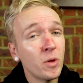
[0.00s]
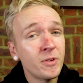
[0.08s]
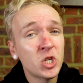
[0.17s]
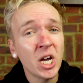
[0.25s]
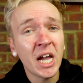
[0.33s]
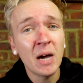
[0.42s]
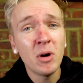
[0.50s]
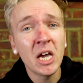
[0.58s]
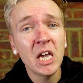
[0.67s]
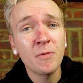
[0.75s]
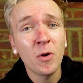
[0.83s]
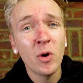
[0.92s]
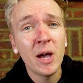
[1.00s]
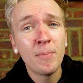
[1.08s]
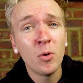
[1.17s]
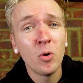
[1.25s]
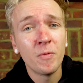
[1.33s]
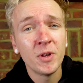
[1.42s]
Well, if you check out my Heathrow
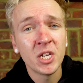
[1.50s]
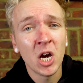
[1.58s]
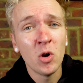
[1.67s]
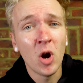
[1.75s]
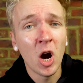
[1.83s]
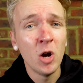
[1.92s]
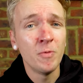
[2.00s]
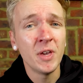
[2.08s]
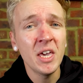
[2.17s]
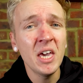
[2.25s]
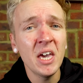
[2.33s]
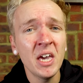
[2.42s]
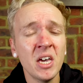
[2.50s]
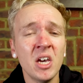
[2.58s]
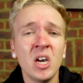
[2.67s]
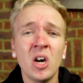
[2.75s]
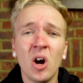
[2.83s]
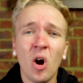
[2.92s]
Airport video over here,
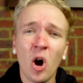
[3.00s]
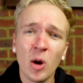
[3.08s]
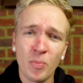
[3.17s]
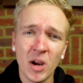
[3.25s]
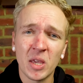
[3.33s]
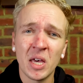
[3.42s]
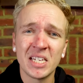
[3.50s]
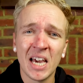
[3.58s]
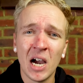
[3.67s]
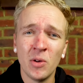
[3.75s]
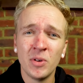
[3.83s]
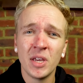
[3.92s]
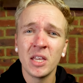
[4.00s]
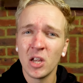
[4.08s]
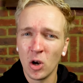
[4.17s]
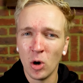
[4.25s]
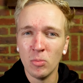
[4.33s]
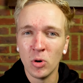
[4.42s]
I break that down in a
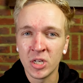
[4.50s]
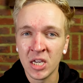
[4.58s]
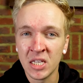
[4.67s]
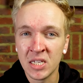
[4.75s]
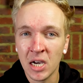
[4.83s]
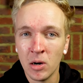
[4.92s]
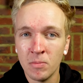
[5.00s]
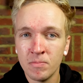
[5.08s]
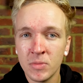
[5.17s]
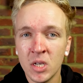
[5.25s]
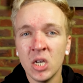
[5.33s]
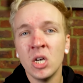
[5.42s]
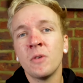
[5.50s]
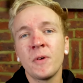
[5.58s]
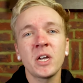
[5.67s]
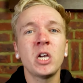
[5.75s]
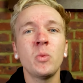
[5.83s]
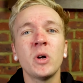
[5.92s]
lot more detail.
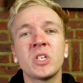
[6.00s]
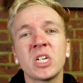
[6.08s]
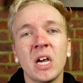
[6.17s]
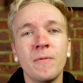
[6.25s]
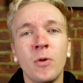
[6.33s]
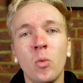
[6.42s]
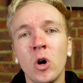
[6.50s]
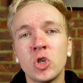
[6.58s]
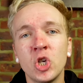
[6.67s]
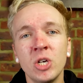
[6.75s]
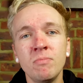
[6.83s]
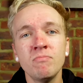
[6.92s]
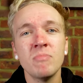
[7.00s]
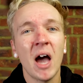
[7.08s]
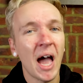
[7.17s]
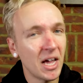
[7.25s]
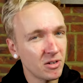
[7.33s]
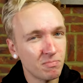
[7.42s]
Thank you once again for watching,
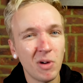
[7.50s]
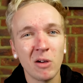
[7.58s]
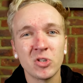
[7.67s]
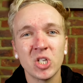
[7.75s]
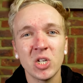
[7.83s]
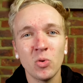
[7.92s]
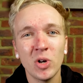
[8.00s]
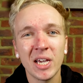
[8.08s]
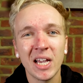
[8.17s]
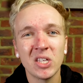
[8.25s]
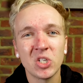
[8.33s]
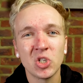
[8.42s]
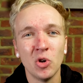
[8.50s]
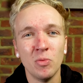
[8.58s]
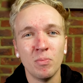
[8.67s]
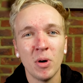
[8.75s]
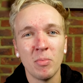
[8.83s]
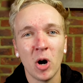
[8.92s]
and I'll see you all again
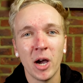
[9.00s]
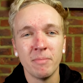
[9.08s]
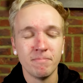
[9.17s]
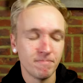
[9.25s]
soon. Bye-bye.